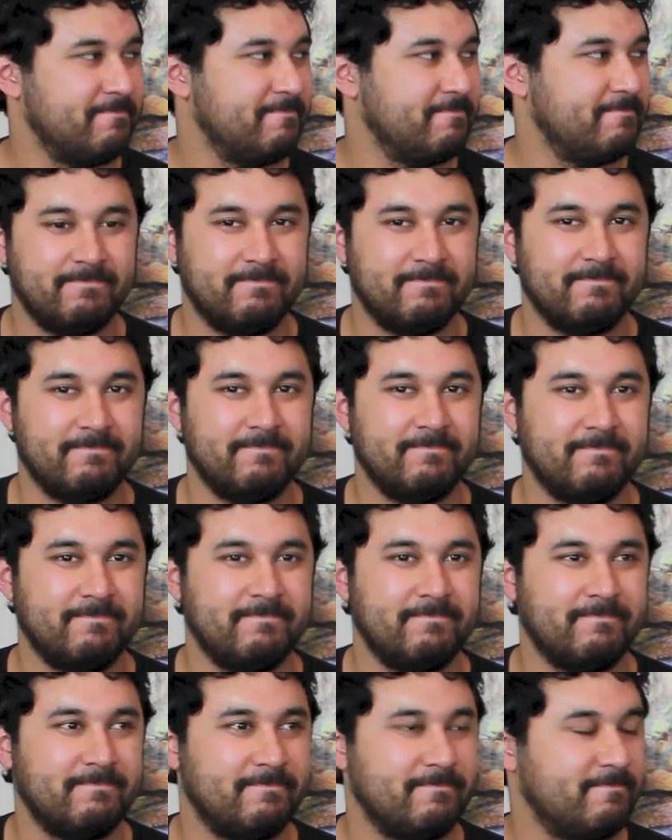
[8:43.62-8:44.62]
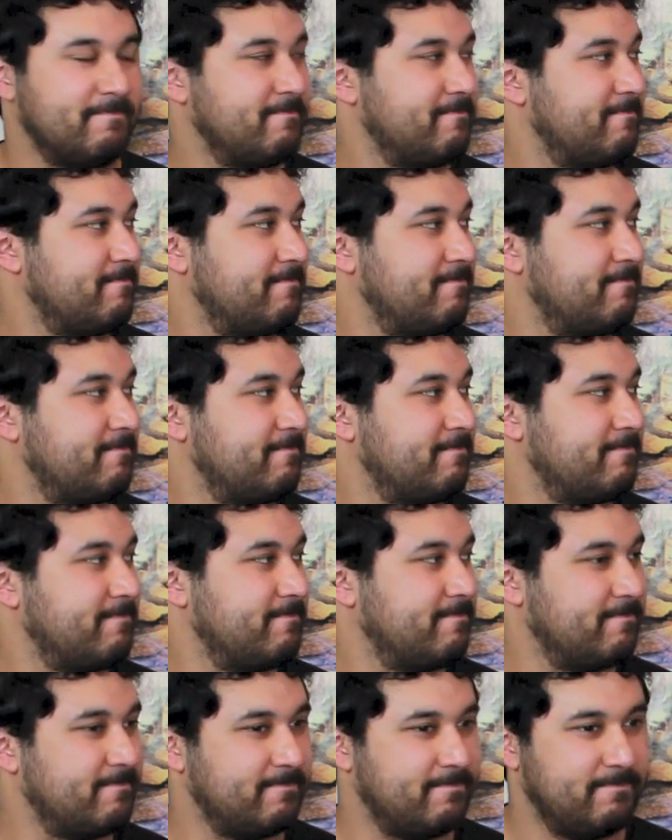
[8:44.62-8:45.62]

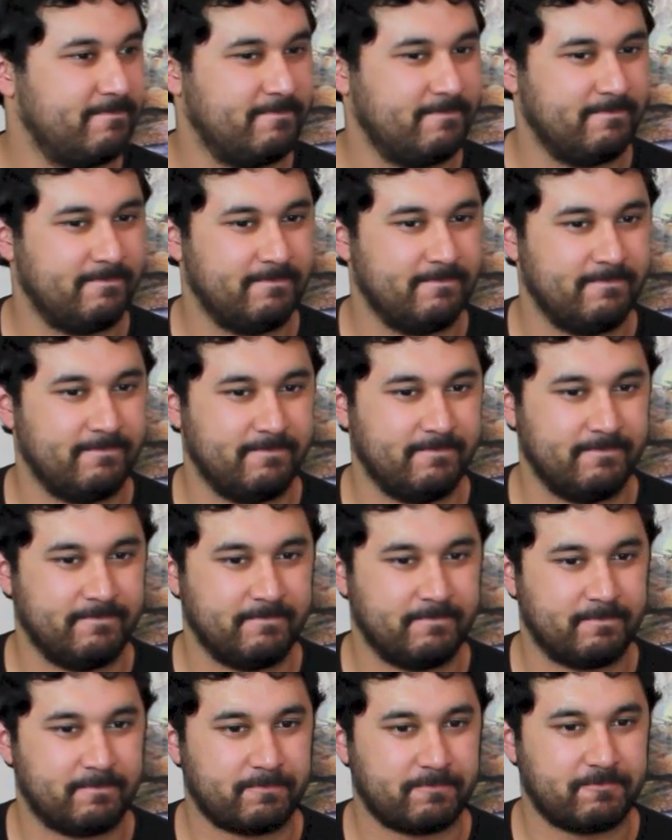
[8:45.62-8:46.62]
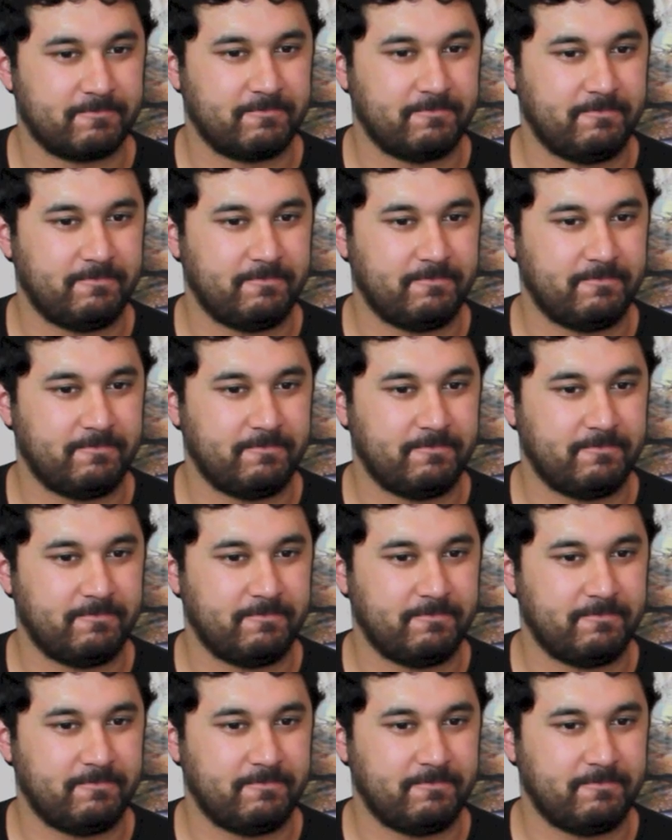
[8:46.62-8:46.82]
The person shown says nothing.